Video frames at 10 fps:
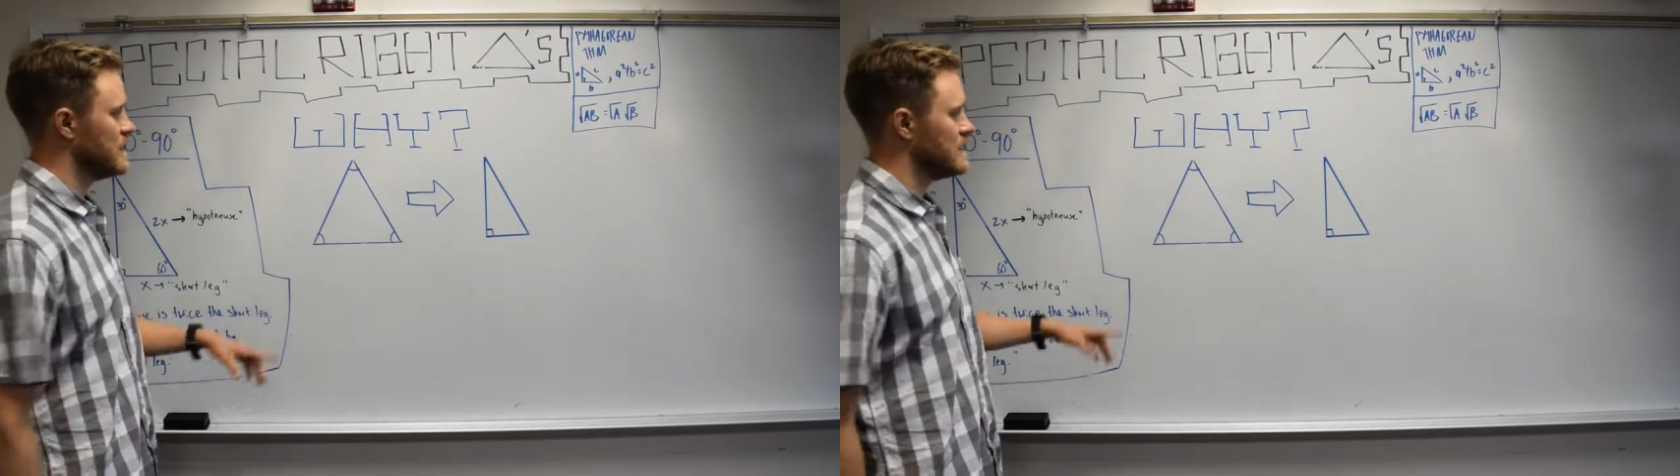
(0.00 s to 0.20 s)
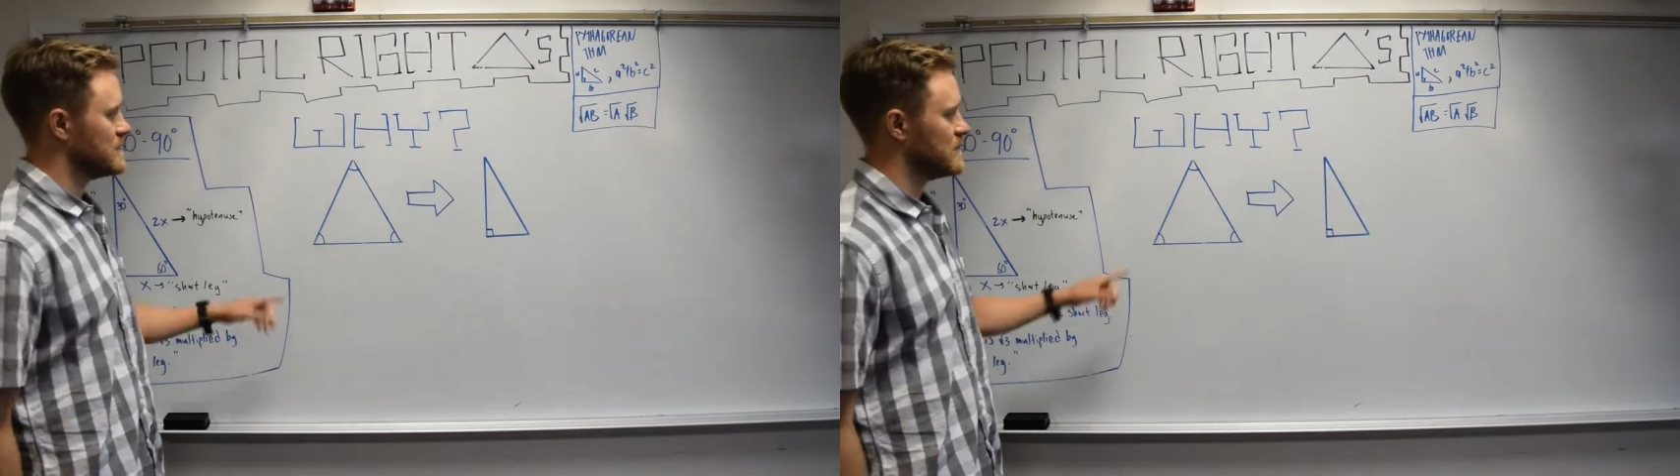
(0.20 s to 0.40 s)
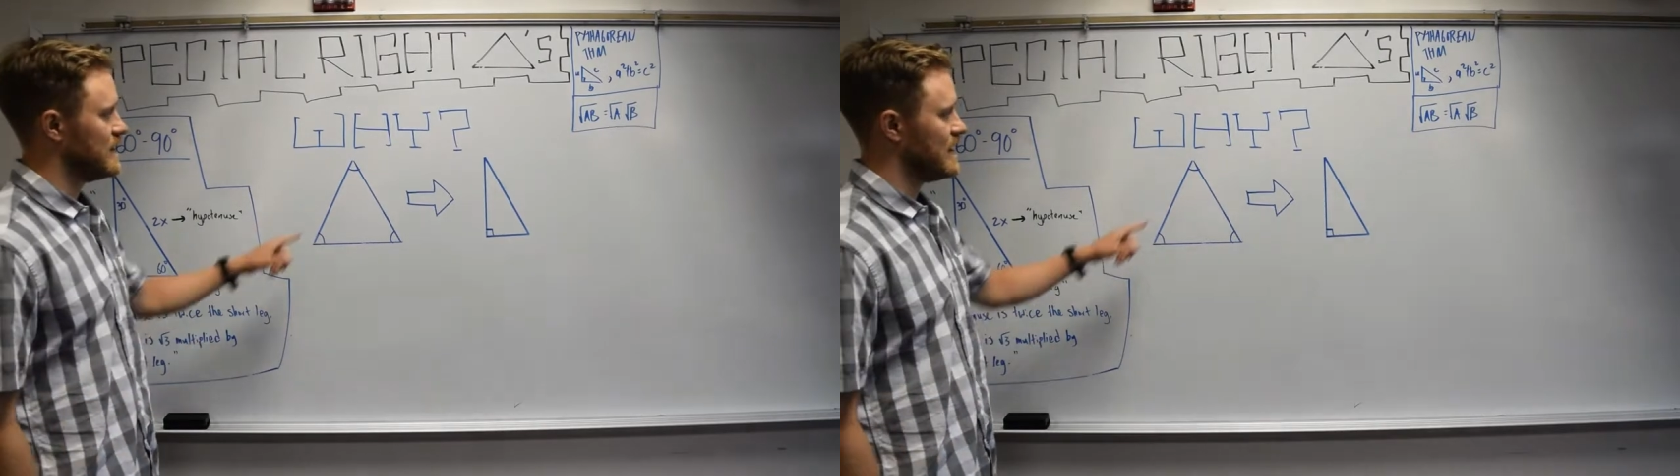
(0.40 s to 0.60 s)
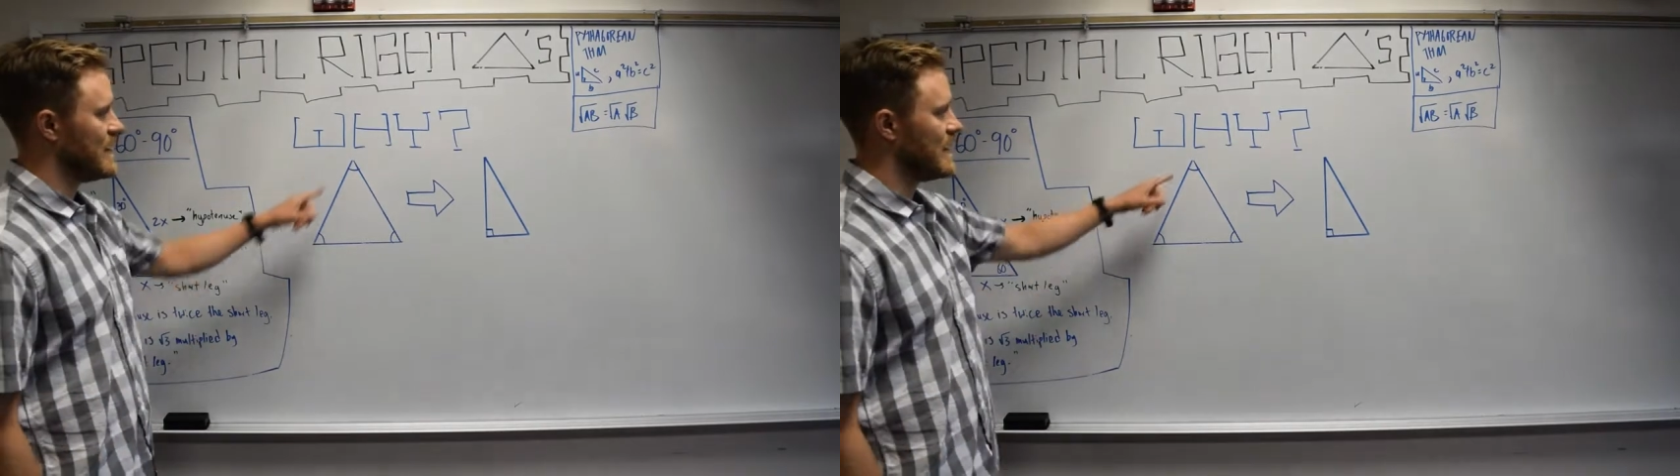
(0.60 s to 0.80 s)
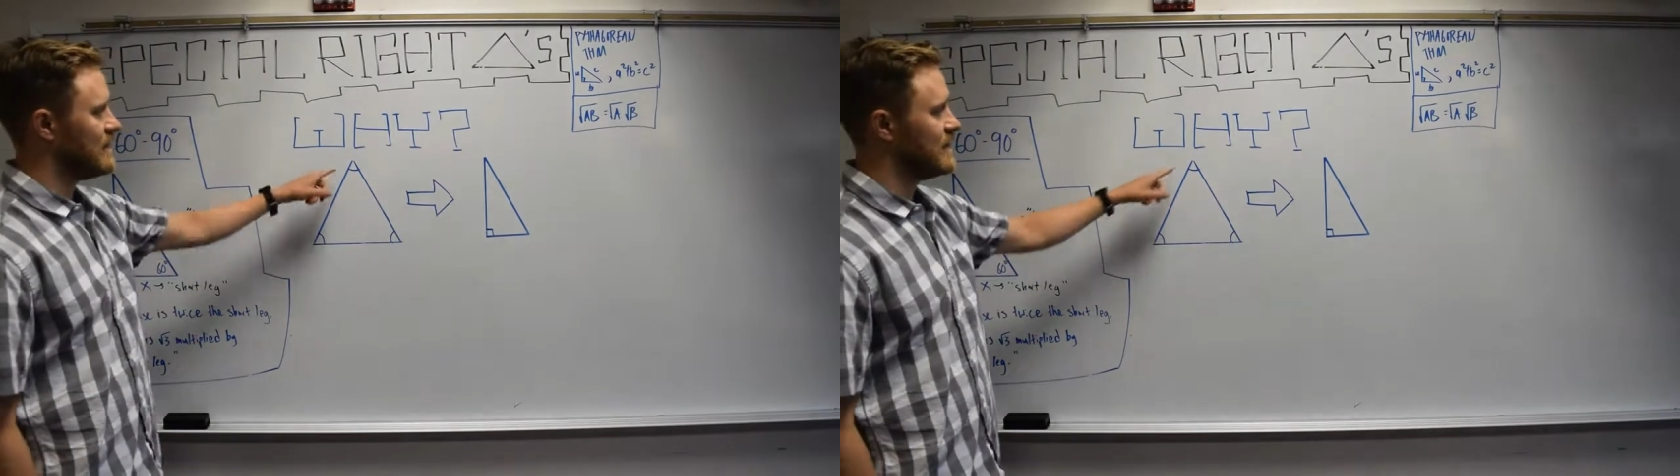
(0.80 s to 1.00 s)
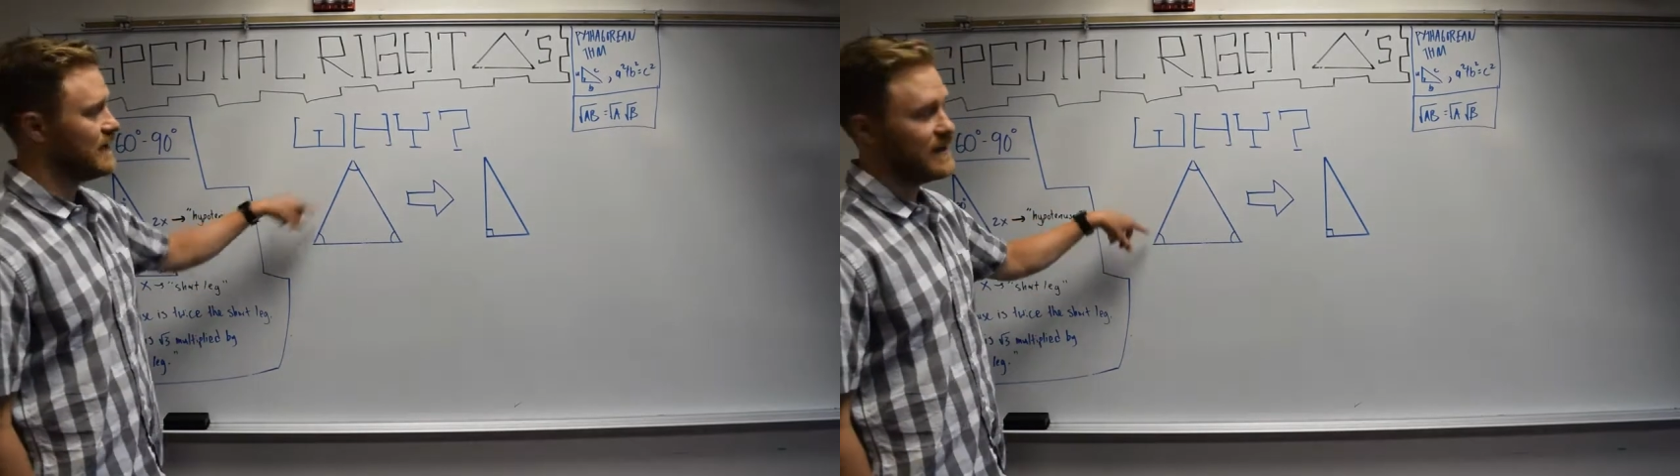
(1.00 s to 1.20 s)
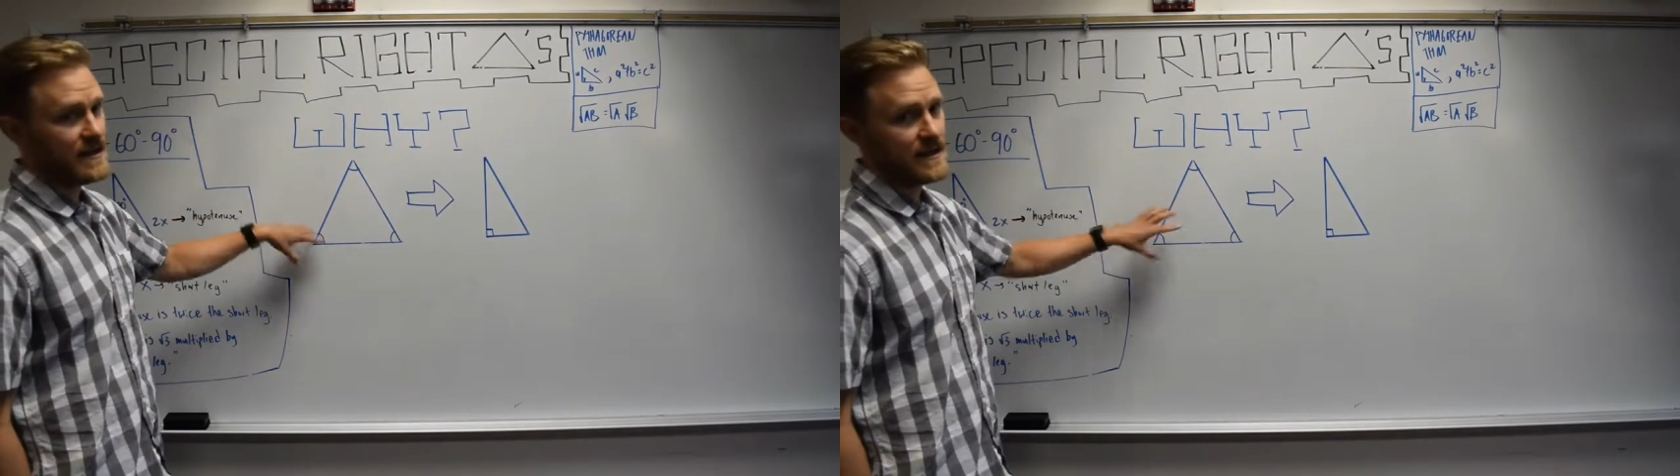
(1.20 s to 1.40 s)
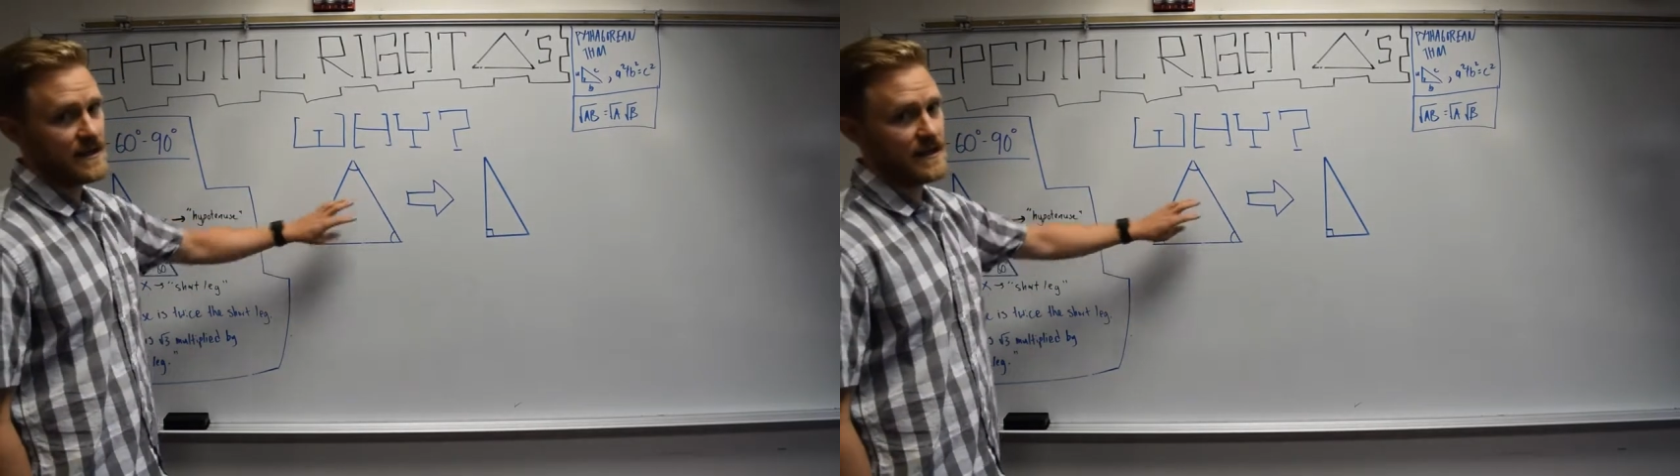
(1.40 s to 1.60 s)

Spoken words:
So we have an